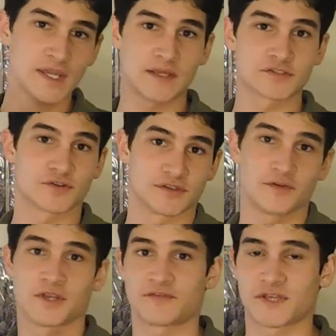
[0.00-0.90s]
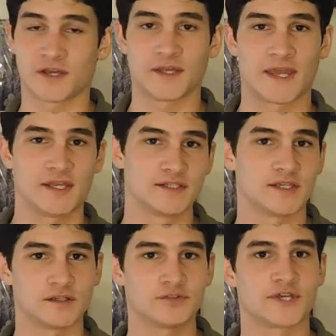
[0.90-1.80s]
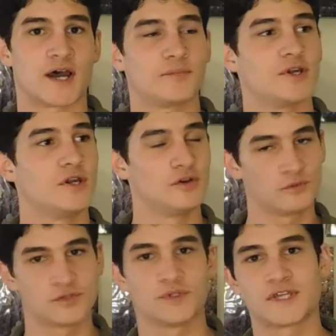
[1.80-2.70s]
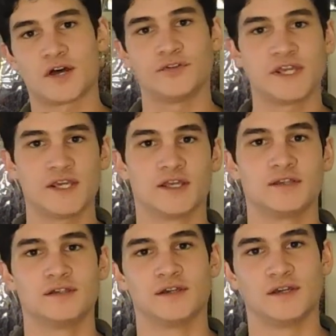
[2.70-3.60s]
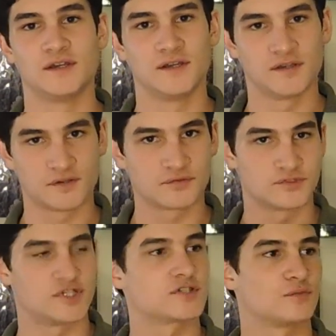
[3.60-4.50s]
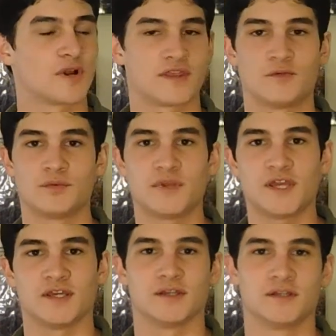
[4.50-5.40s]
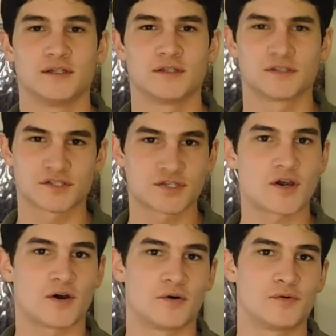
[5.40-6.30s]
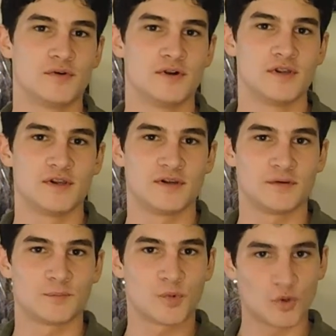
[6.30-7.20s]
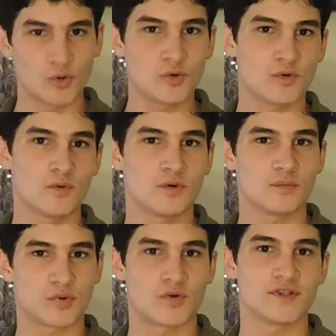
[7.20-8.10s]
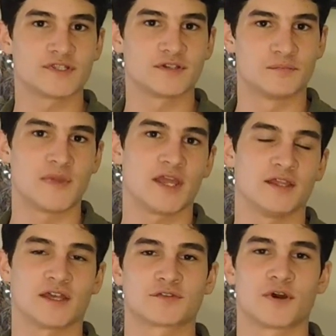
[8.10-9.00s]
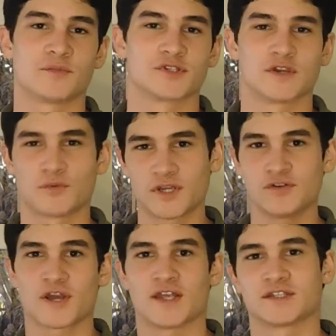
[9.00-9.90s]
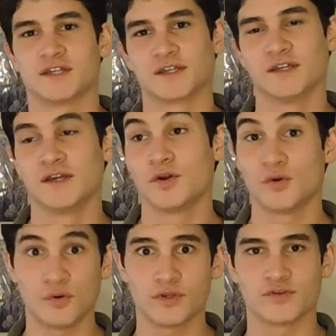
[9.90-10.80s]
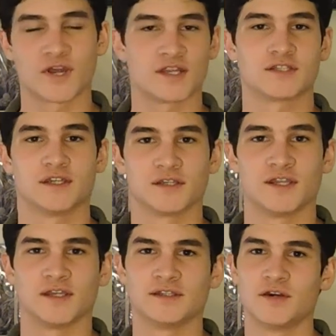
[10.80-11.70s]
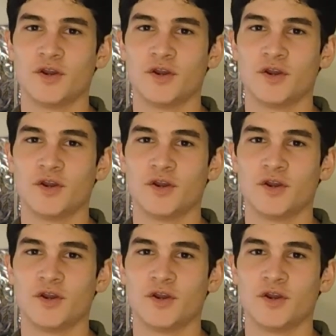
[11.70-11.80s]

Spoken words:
So that they would have to head to Hilltop, which would tell Negan just where they would be. So, who poisoned Maggie? That's what I'm going to say. What do you guys think? Who do you guys think did it?